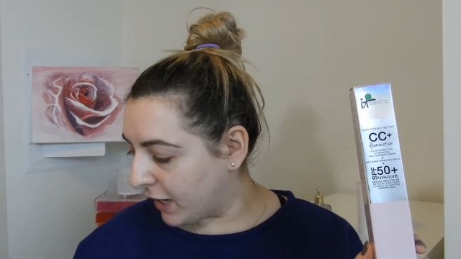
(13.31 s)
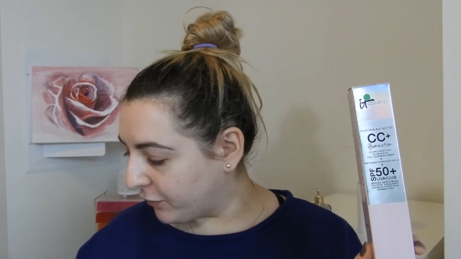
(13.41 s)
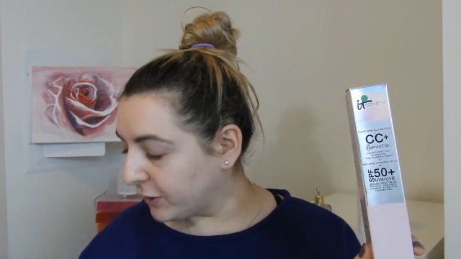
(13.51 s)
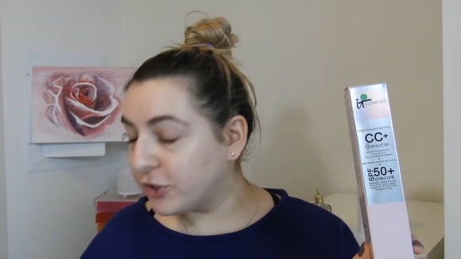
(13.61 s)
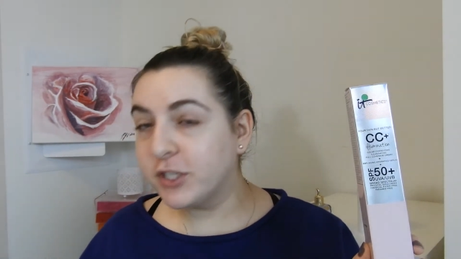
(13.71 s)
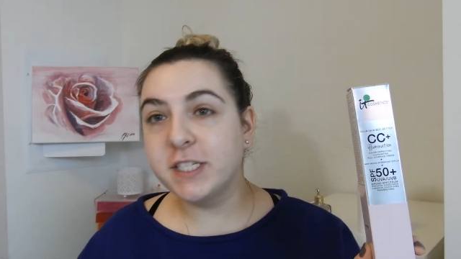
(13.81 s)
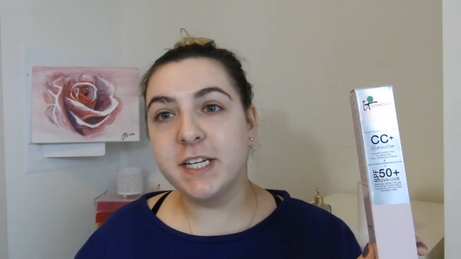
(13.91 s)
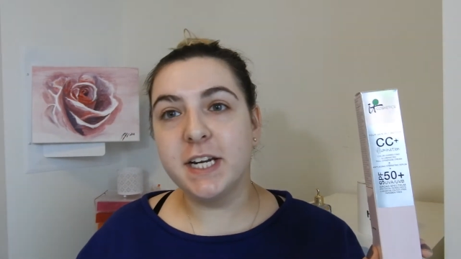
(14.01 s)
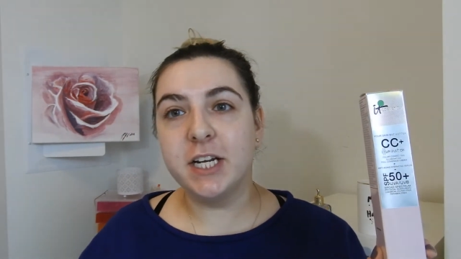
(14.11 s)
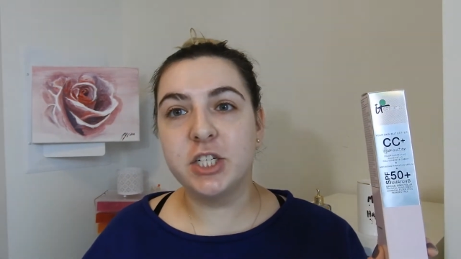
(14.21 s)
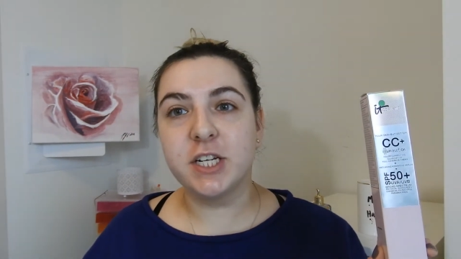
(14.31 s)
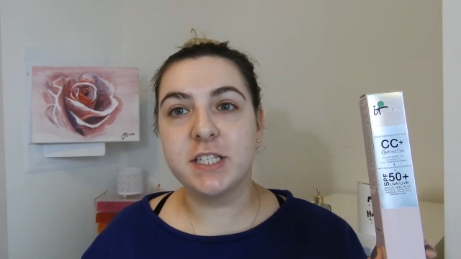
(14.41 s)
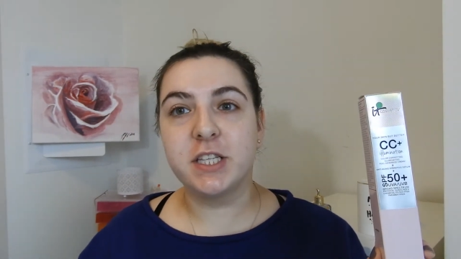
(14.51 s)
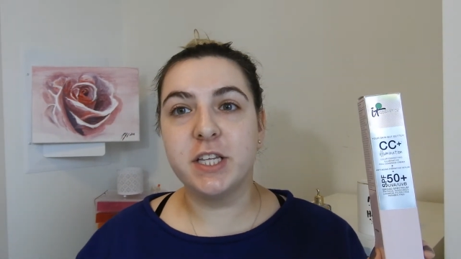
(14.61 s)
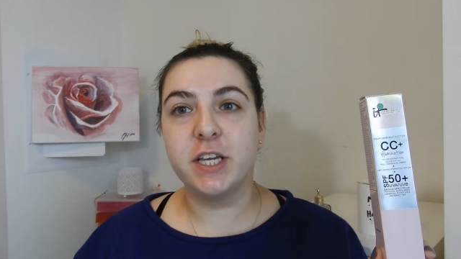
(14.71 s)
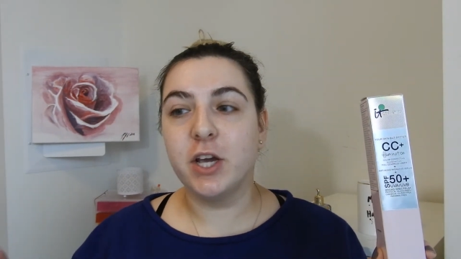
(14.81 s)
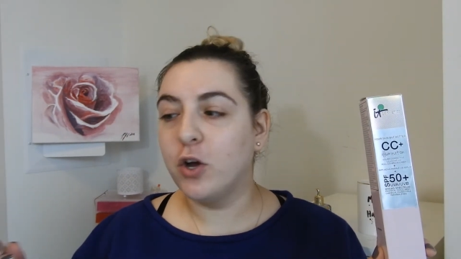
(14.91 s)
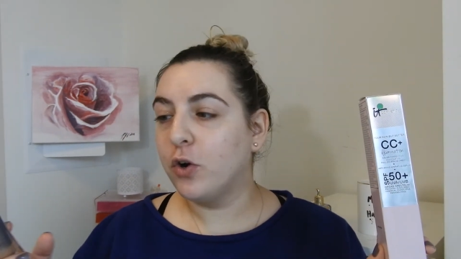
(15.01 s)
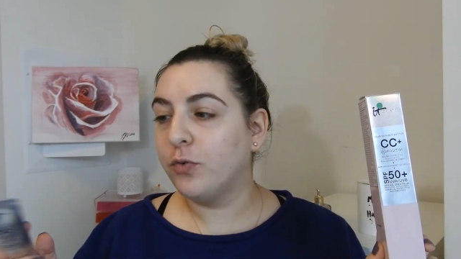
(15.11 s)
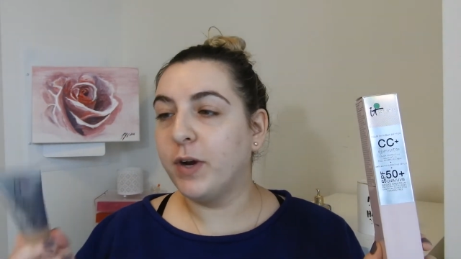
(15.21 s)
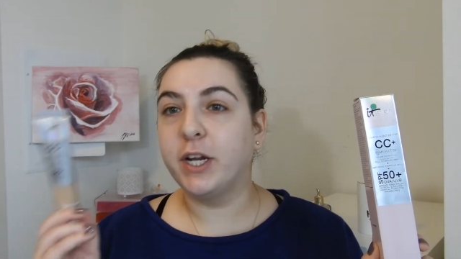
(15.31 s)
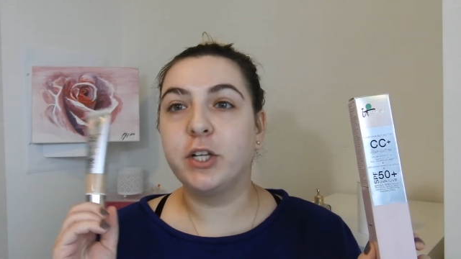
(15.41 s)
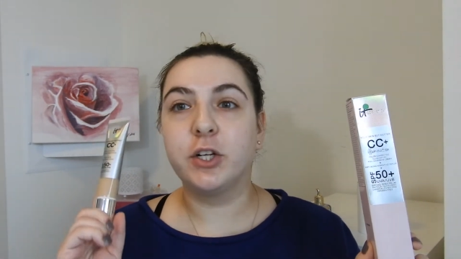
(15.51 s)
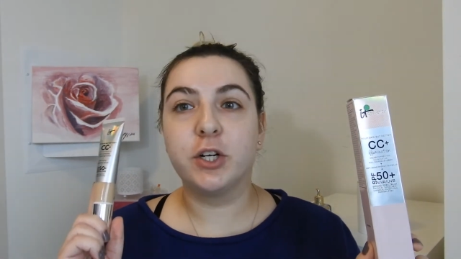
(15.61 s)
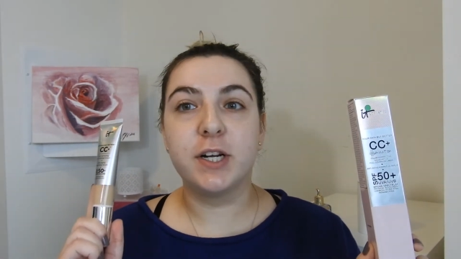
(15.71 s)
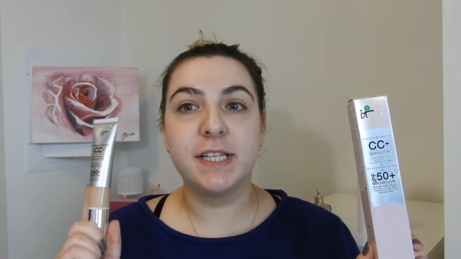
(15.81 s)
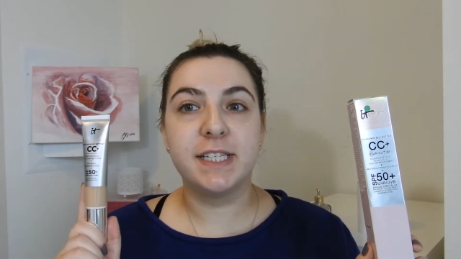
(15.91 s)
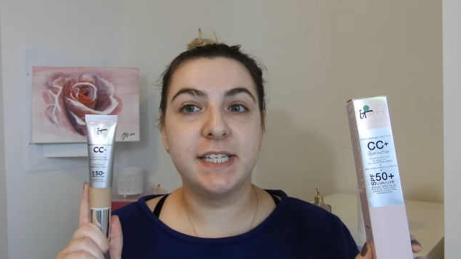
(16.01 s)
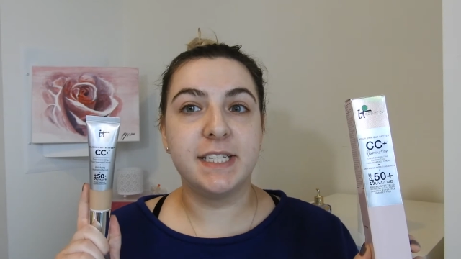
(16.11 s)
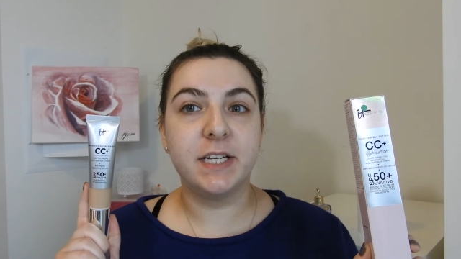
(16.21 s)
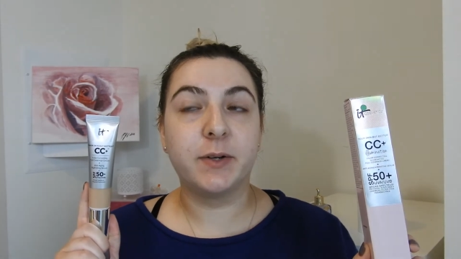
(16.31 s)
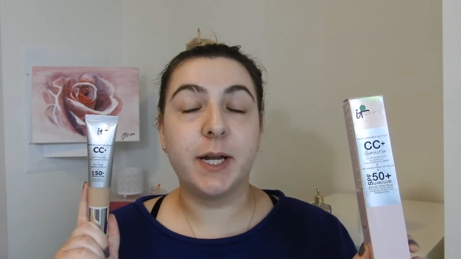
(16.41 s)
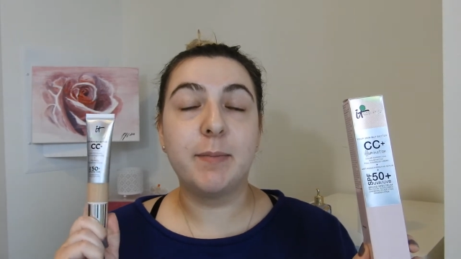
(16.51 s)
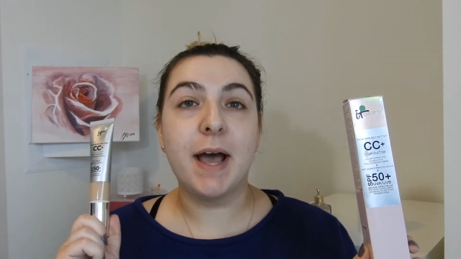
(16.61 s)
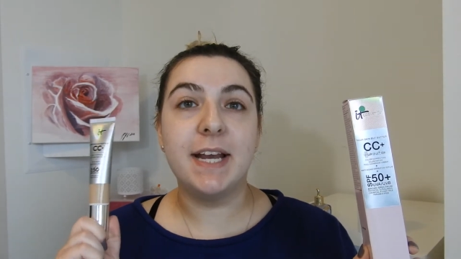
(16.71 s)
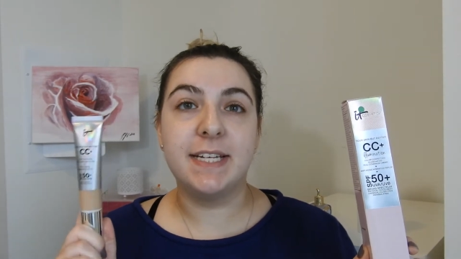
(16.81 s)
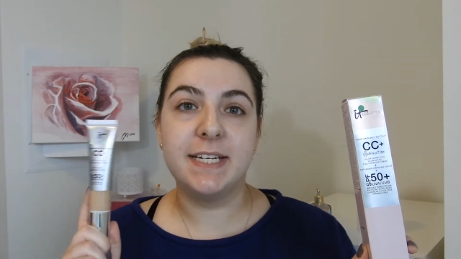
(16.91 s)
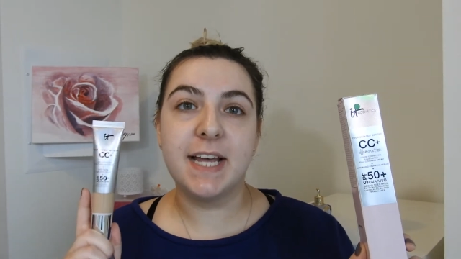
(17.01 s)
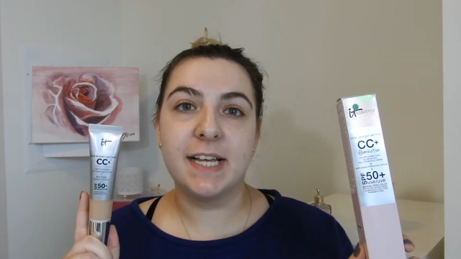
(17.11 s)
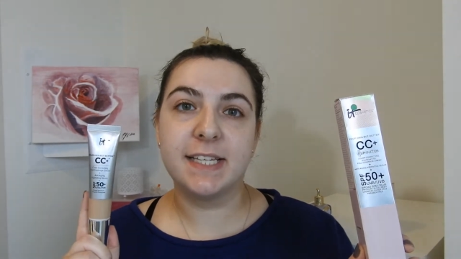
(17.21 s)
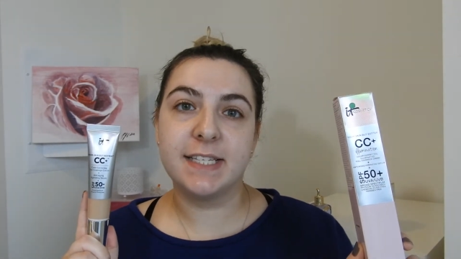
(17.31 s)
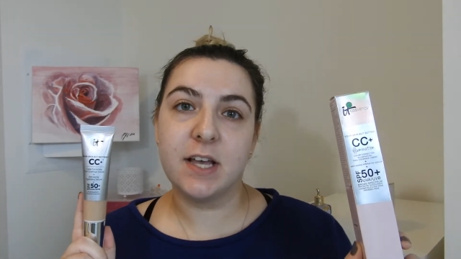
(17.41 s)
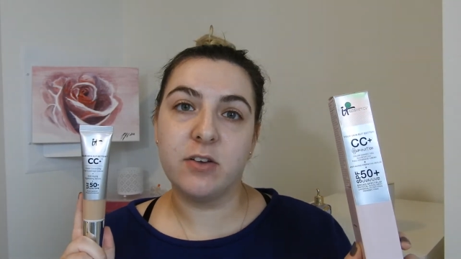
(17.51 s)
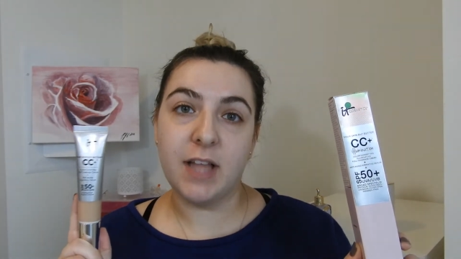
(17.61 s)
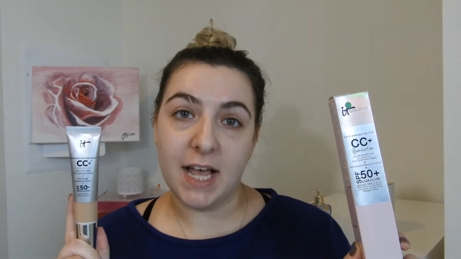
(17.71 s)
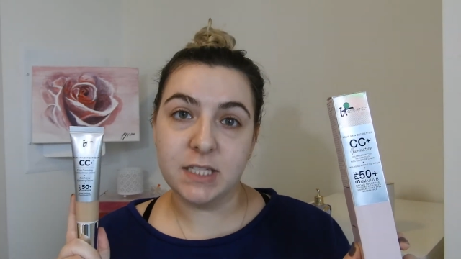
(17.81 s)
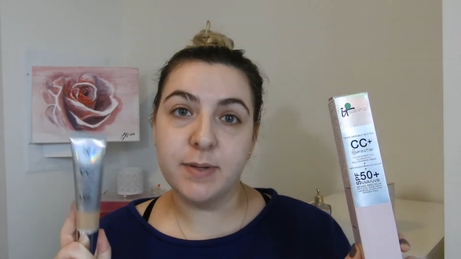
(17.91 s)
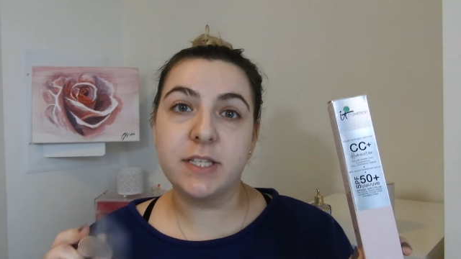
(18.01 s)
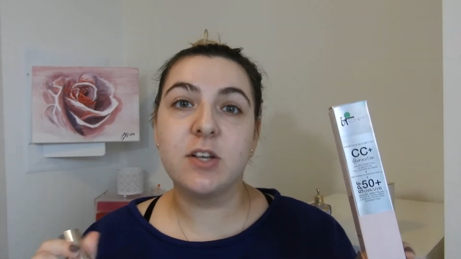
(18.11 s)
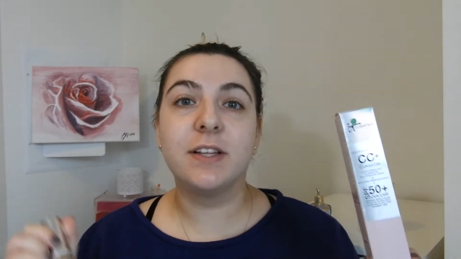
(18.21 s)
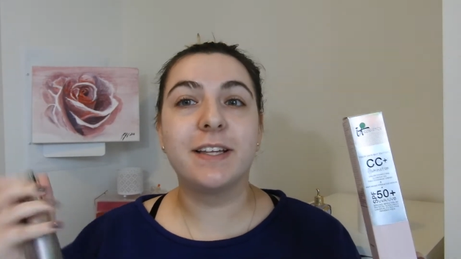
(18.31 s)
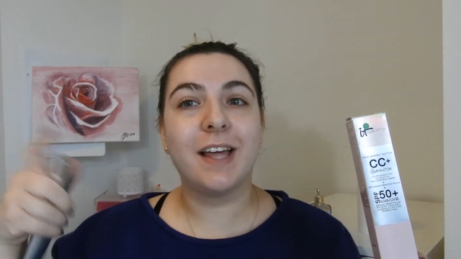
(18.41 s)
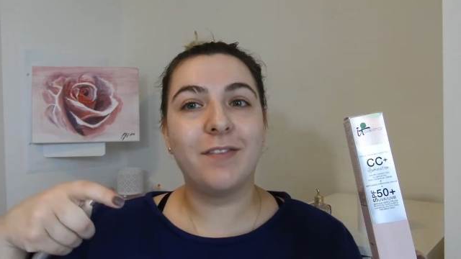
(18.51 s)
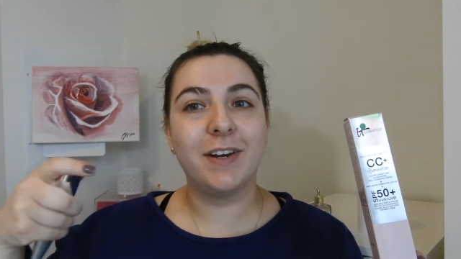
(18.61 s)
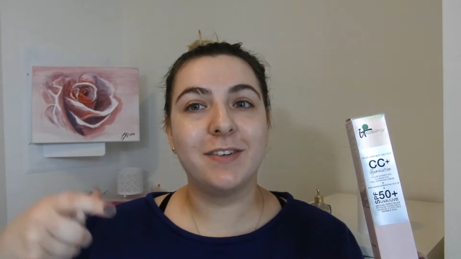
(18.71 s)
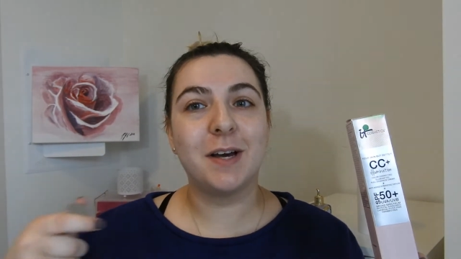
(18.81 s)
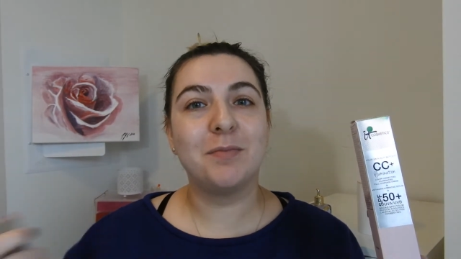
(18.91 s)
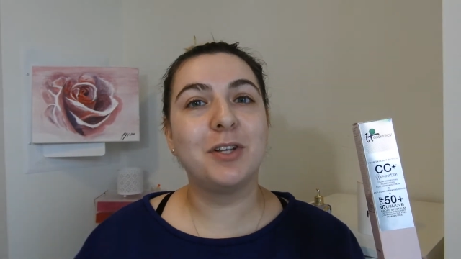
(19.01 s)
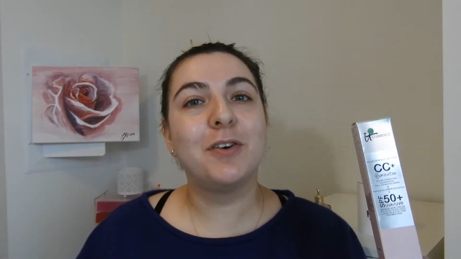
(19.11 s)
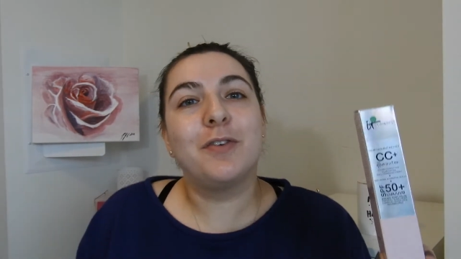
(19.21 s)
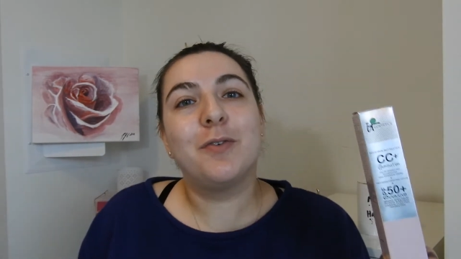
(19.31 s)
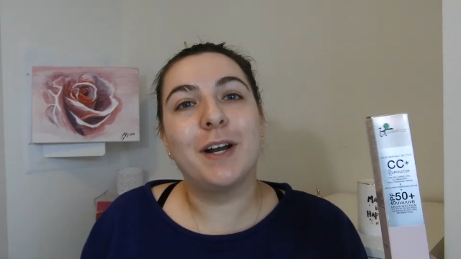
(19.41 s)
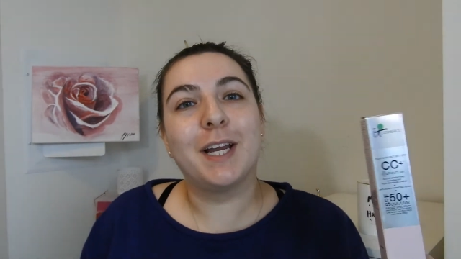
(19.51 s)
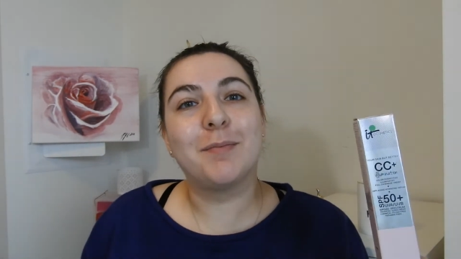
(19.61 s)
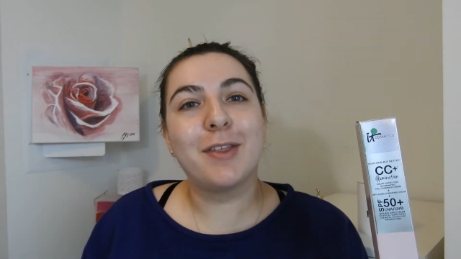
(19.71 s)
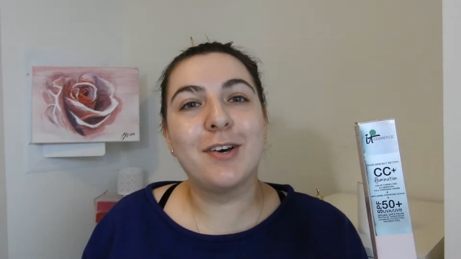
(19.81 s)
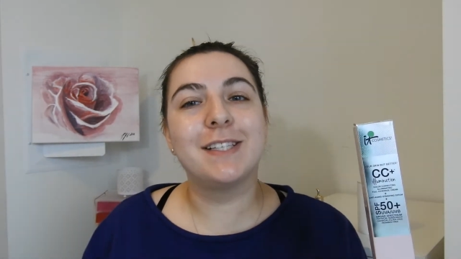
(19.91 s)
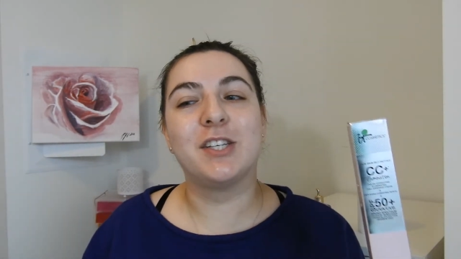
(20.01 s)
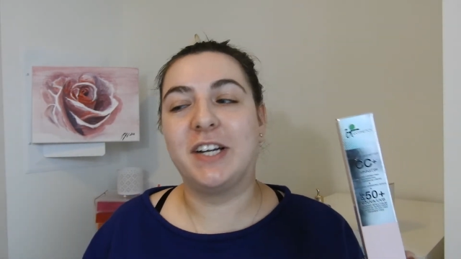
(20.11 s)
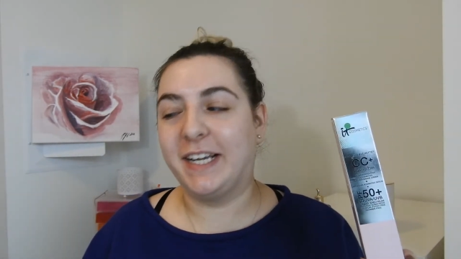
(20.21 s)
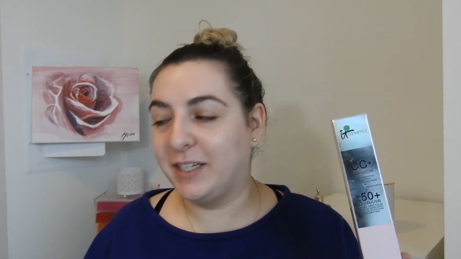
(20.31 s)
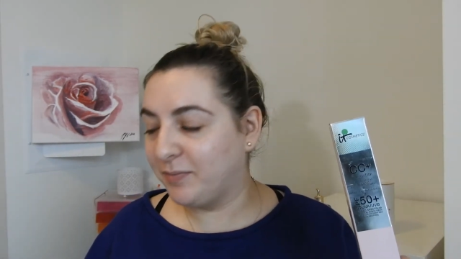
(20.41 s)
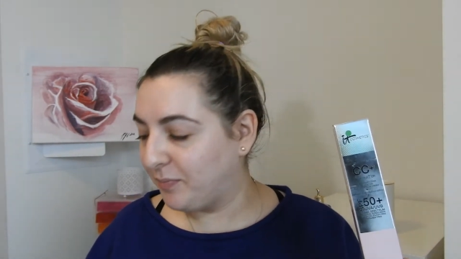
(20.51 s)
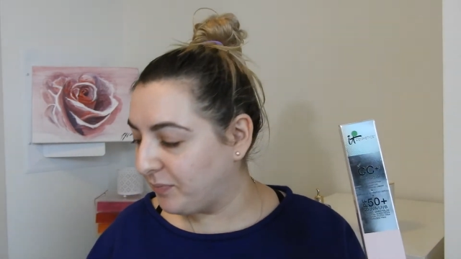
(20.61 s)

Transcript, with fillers: If you're interested in just the regular C C cream, I did test this out last week, so I'll link that video down below if you want to hear my thoughts on it.